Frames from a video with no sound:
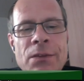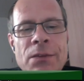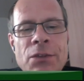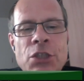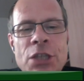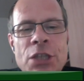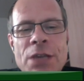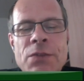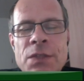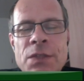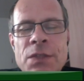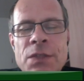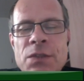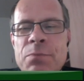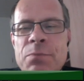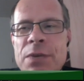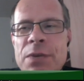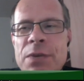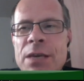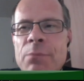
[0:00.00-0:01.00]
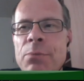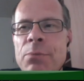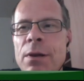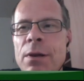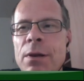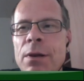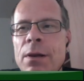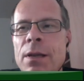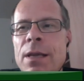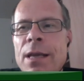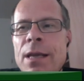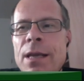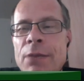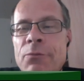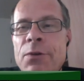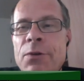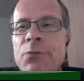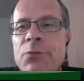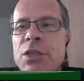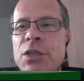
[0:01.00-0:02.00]
just this people,
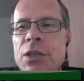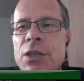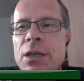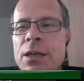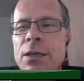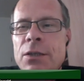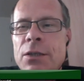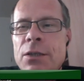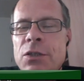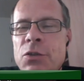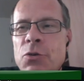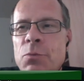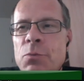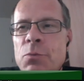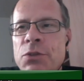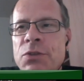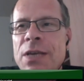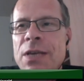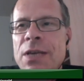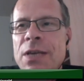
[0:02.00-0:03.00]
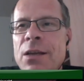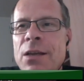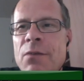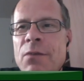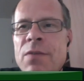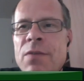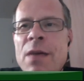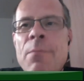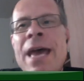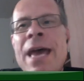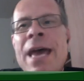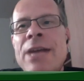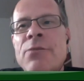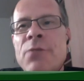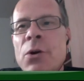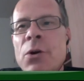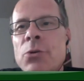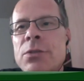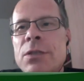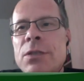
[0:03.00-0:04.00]
52% of them had
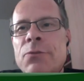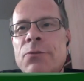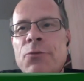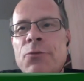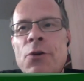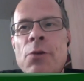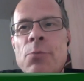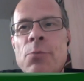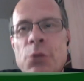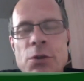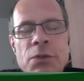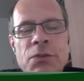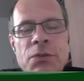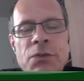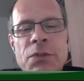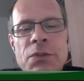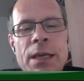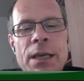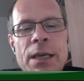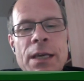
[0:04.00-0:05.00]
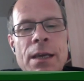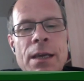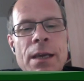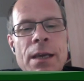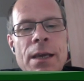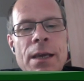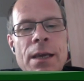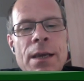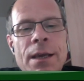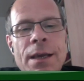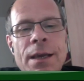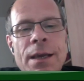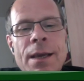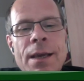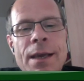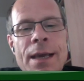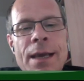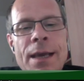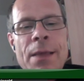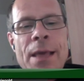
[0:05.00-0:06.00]
voted for Morsi
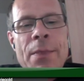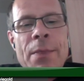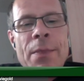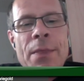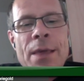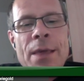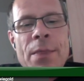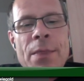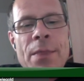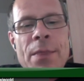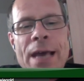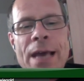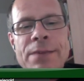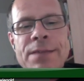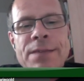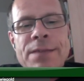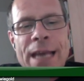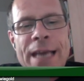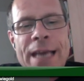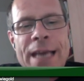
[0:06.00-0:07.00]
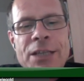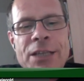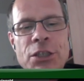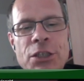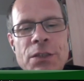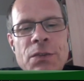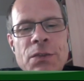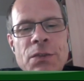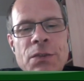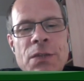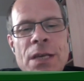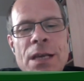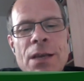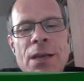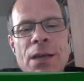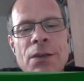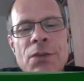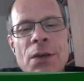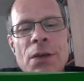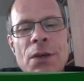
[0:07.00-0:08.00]
in the last elections.
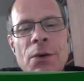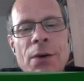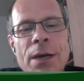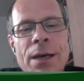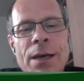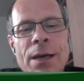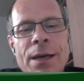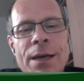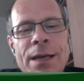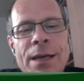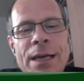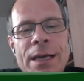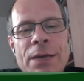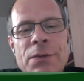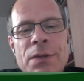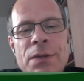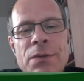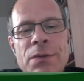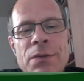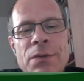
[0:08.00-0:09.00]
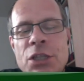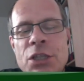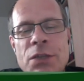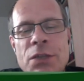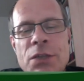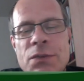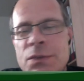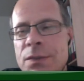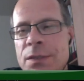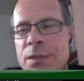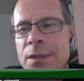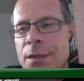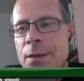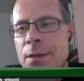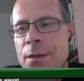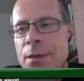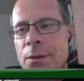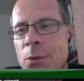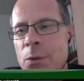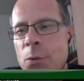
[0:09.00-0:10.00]
So is this just
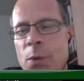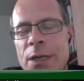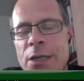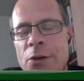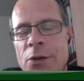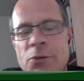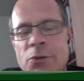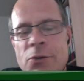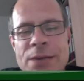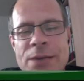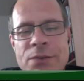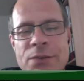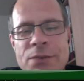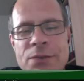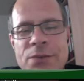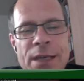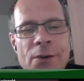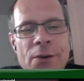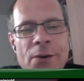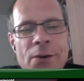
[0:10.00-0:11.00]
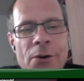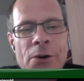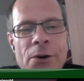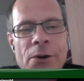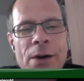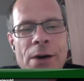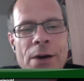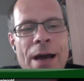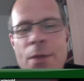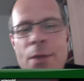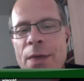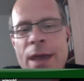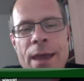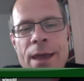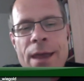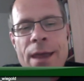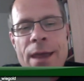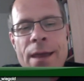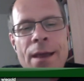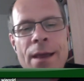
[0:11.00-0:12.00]
window dressing, or are
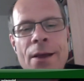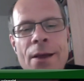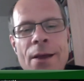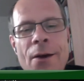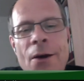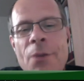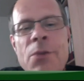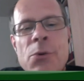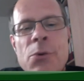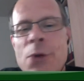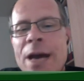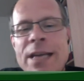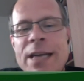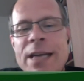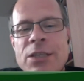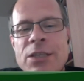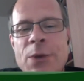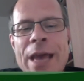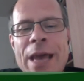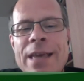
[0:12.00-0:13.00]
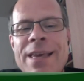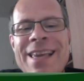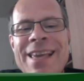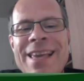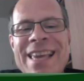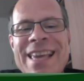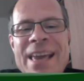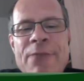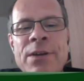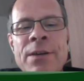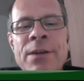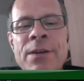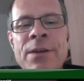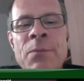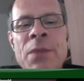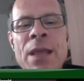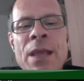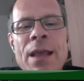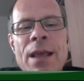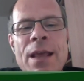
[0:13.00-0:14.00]
they on the right track
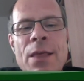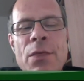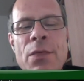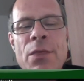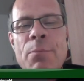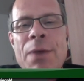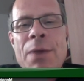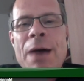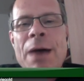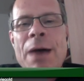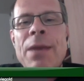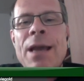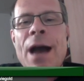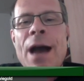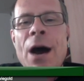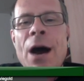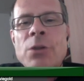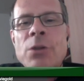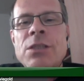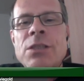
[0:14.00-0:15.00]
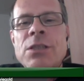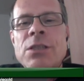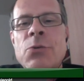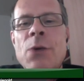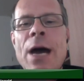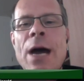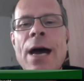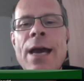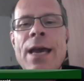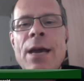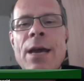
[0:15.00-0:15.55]
given the public outcry